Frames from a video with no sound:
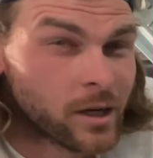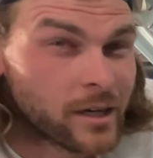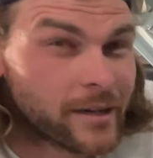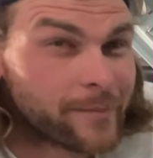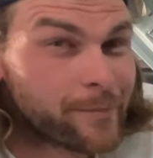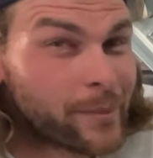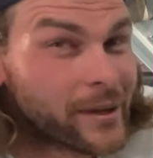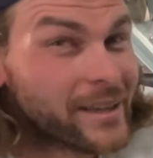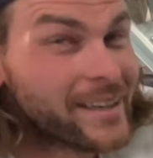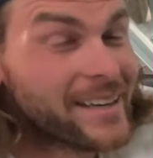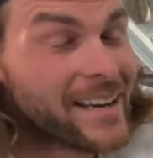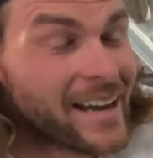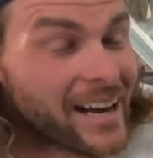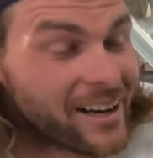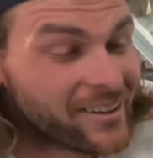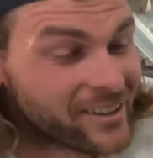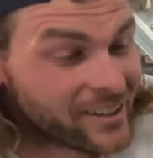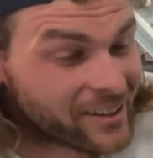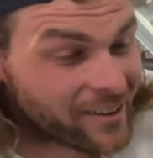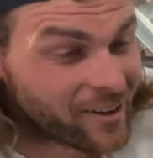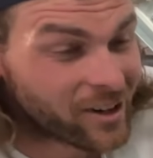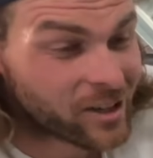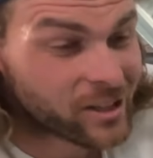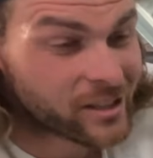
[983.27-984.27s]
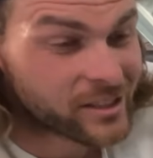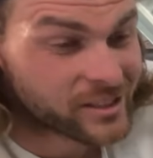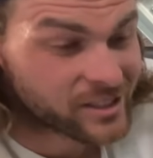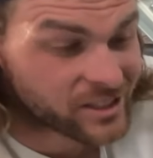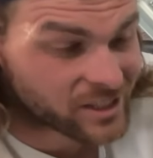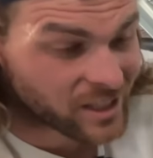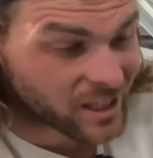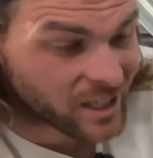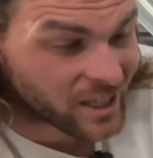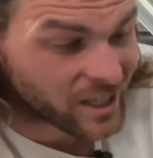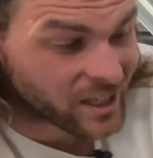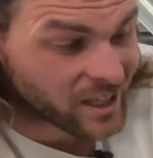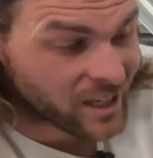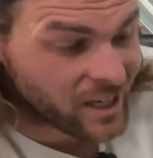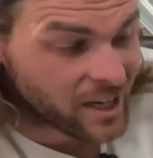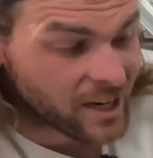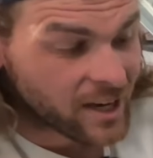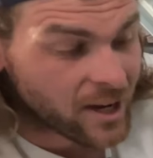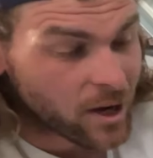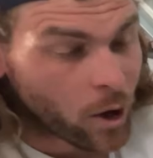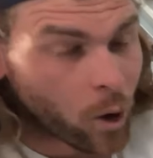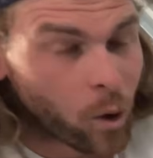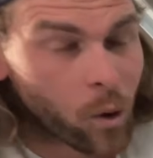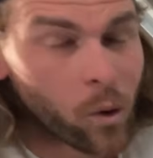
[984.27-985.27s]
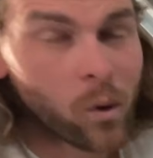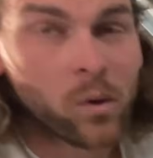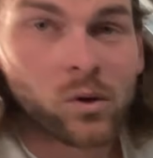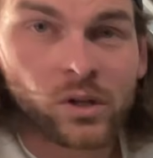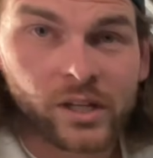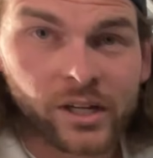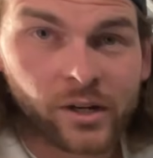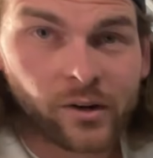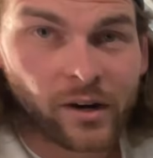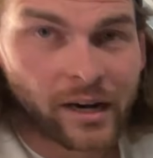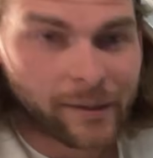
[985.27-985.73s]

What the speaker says: But down in Arkansas, holy crap,